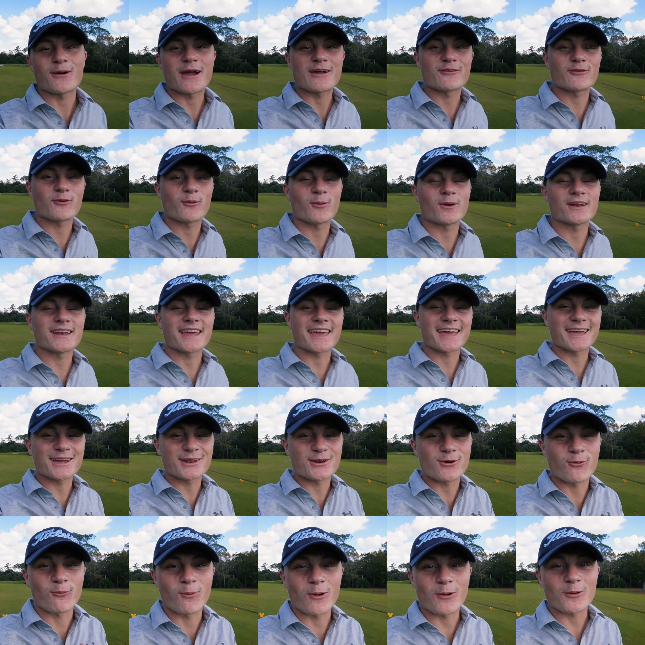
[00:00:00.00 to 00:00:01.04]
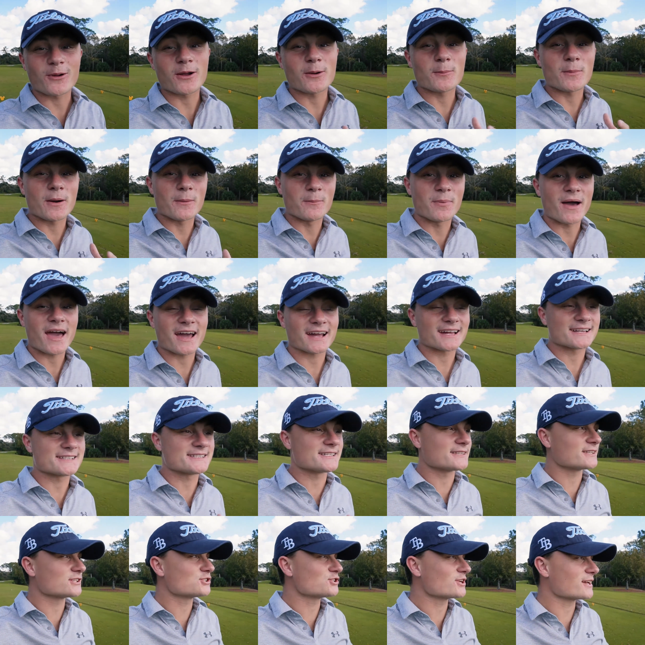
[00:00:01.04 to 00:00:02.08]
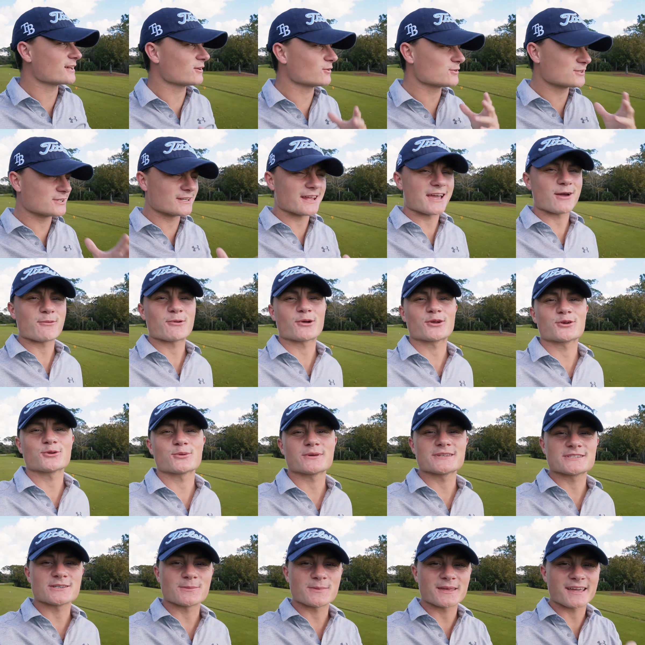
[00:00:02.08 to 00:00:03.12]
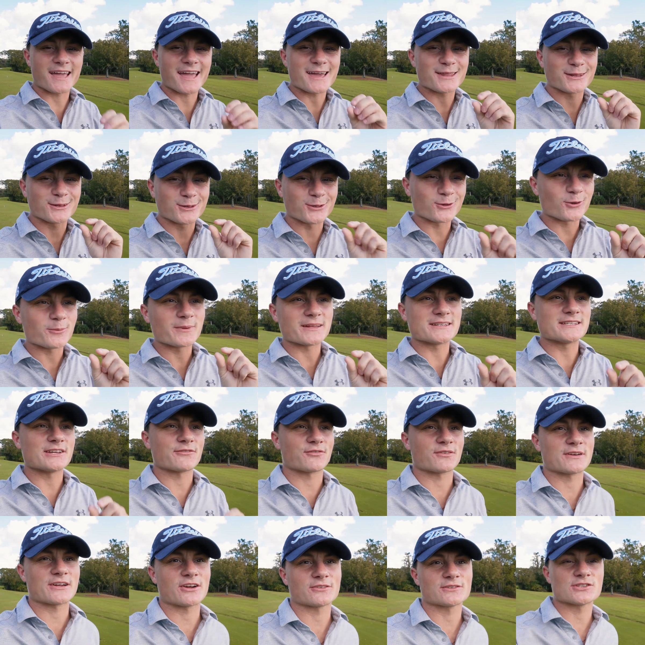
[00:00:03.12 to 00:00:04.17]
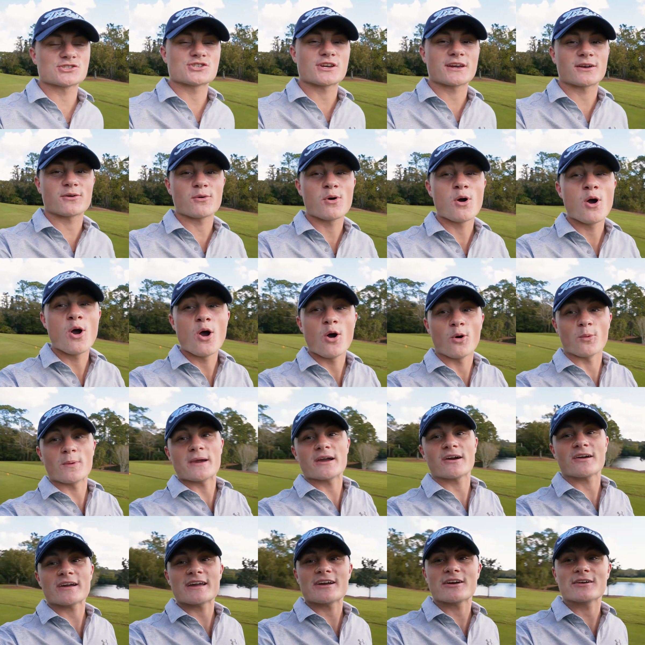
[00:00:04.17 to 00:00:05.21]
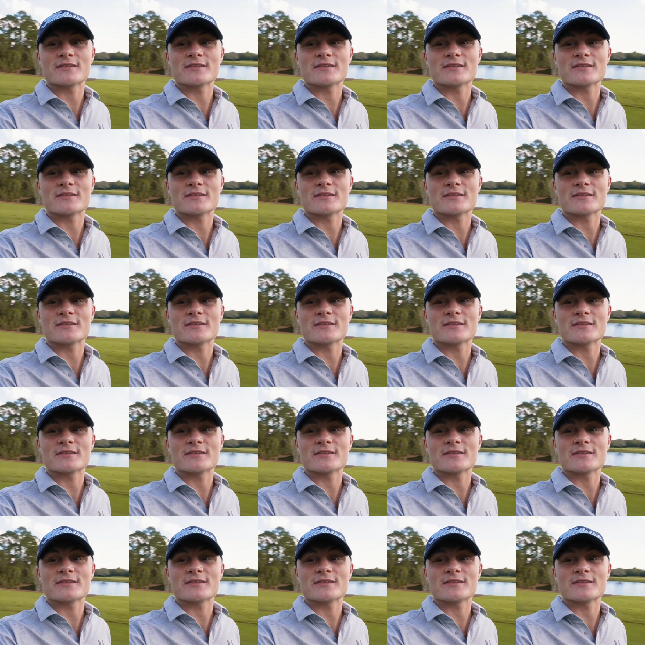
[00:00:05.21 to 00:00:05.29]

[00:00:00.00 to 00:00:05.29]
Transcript: everyone and welcome back to the channel. Today we are doing something a little bit different here on the channel. We are here